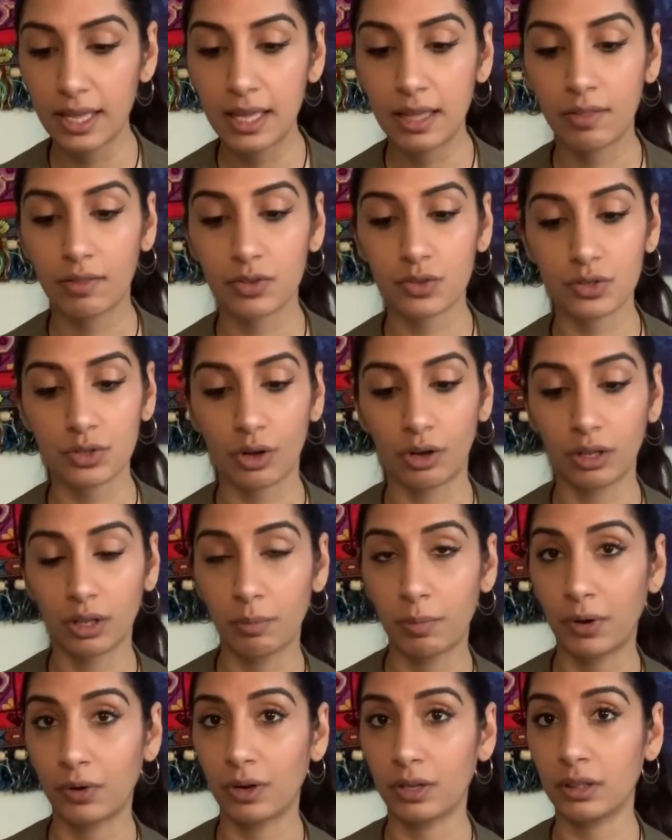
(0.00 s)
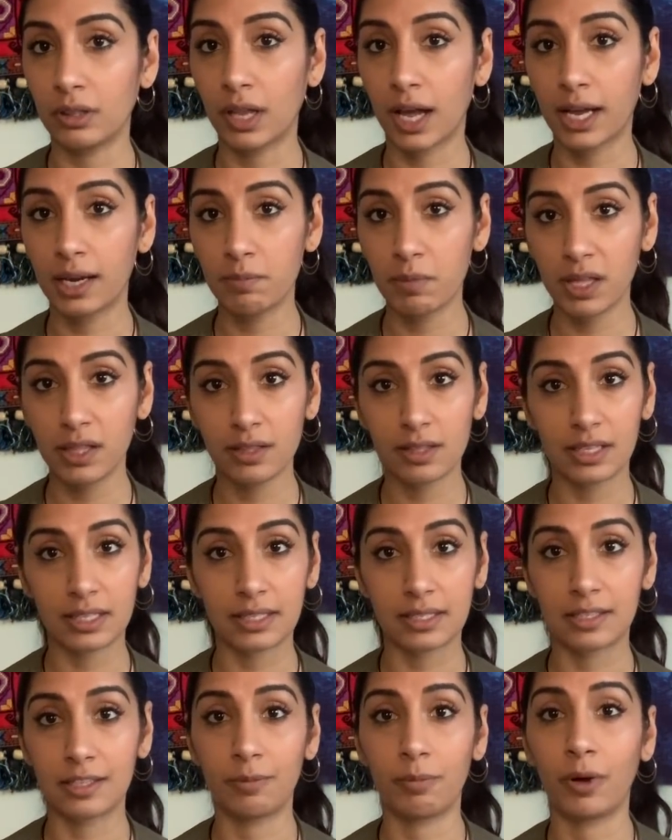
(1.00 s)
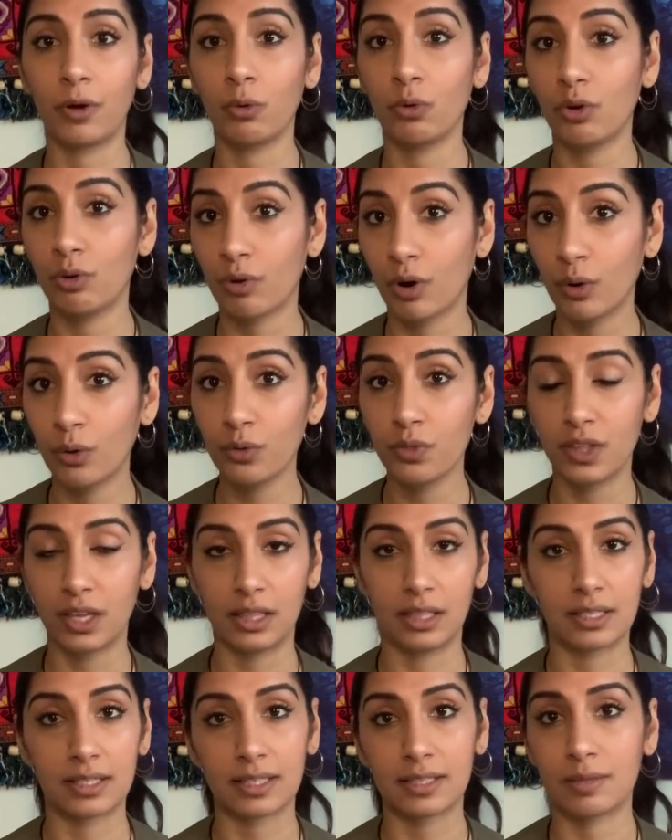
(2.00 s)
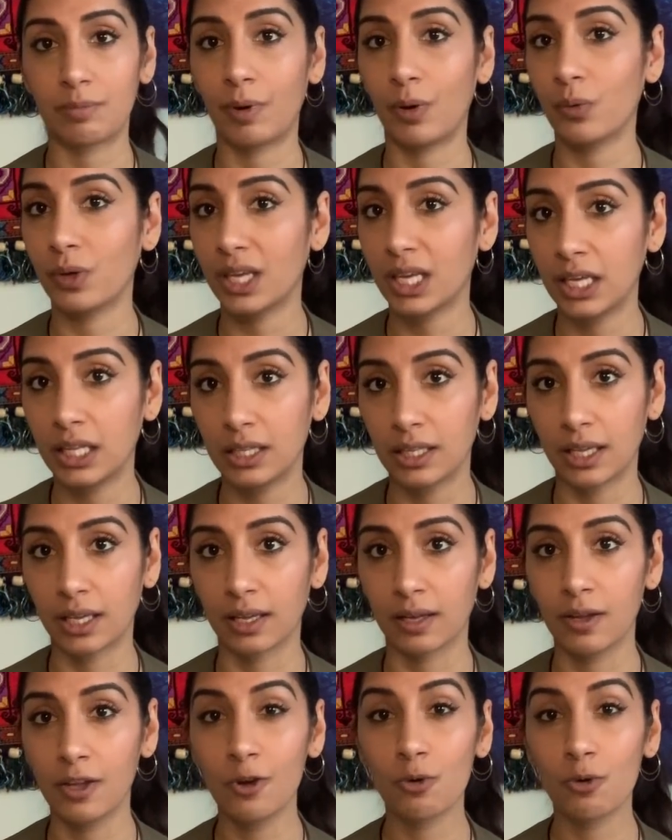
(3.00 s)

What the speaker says: This is all about alignment. This is about growth, and this is about healing.